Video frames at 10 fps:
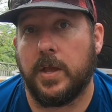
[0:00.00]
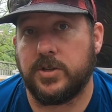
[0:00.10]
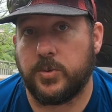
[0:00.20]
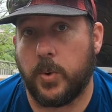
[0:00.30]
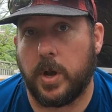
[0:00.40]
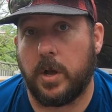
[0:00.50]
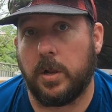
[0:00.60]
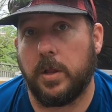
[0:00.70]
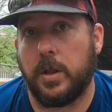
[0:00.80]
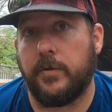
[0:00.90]
As
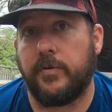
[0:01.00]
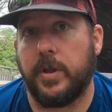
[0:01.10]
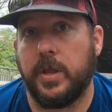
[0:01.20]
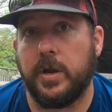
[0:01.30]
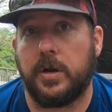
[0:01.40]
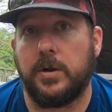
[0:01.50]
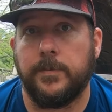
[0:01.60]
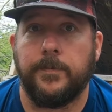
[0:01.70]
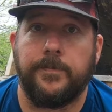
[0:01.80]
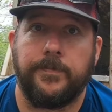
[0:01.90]
well, every year
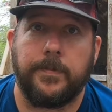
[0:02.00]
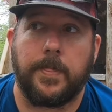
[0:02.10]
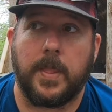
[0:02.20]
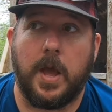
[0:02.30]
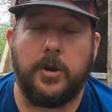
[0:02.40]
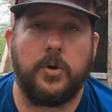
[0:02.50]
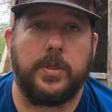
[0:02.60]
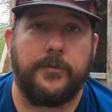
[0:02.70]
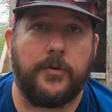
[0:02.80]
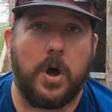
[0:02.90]
uh,
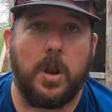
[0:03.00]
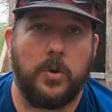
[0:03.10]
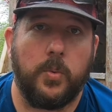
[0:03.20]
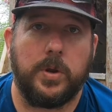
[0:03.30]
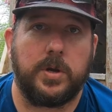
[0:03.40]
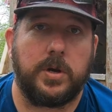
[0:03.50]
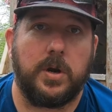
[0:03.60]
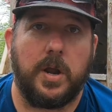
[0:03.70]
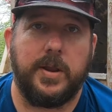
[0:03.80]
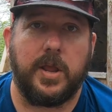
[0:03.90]
during the fall and
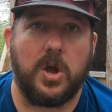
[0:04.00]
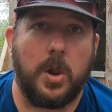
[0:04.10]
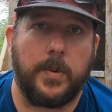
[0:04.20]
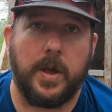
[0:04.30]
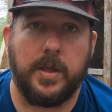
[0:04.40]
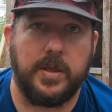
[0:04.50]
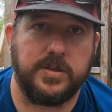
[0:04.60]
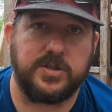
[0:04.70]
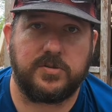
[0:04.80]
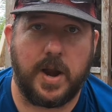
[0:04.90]
winter, I take all my
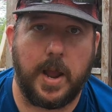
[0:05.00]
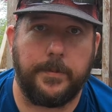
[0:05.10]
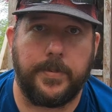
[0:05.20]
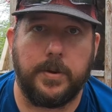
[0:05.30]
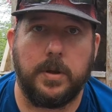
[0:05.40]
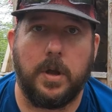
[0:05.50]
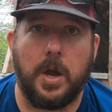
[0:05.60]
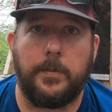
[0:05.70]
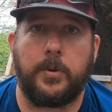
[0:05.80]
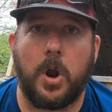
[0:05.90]
scrap uh,